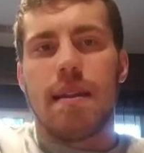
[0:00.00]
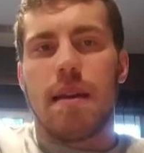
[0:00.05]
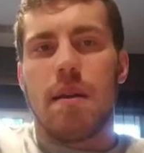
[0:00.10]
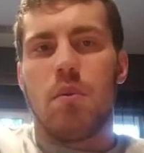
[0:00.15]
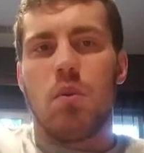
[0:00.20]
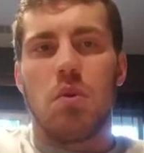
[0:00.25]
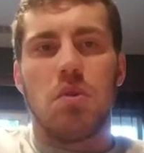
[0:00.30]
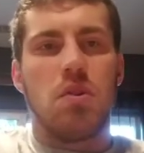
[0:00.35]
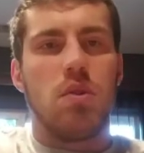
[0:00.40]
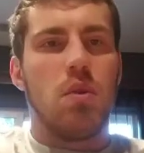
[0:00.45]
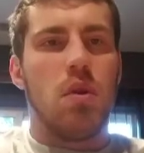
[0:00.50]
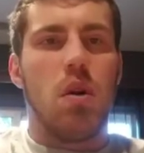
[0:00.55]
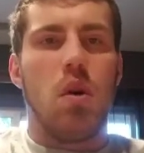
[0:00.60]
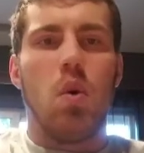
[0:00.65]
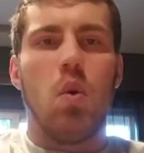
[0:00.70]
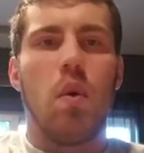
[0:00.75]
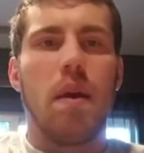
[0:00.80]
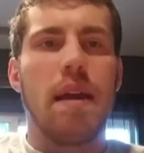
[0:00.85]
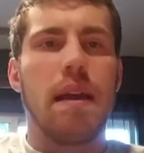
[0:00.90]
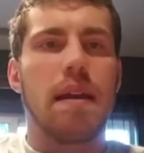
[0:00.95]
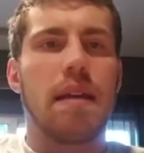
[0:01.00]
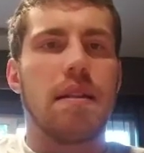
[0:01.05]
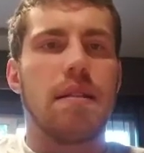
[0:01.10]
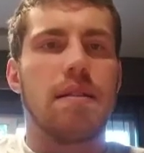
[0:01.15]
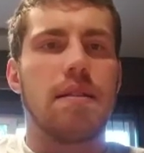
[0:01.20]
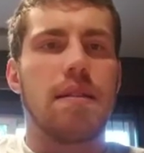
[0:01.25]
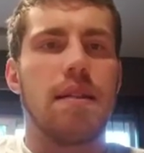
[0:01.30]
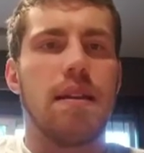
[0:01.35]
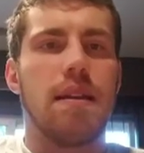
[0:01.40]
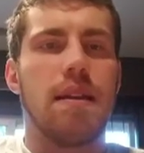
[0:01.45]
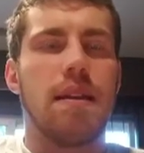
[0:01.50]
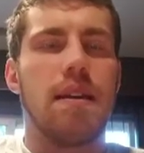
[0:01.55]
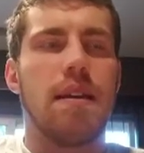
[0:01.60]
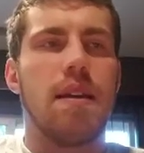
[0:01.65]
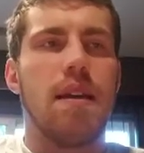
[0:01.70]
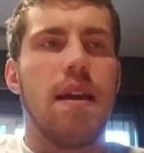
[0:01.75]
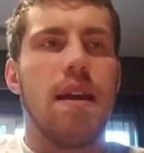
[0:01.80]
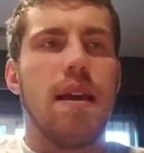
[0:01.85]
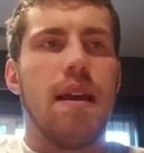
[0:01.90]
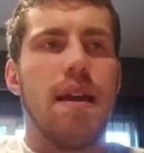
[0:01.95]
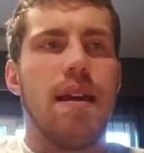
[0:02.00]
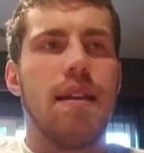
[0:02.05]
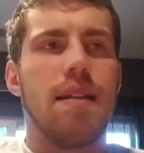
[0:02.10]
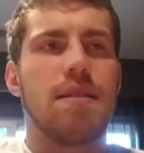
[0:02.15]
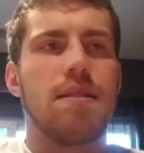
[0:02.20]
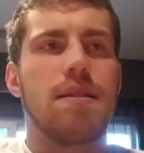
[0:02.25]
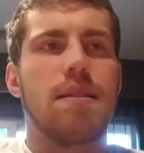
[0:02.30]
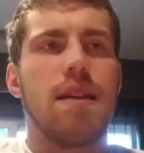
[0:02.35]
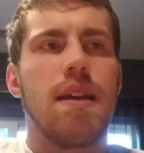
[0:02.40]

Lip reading: then we'll do a whole week and see. And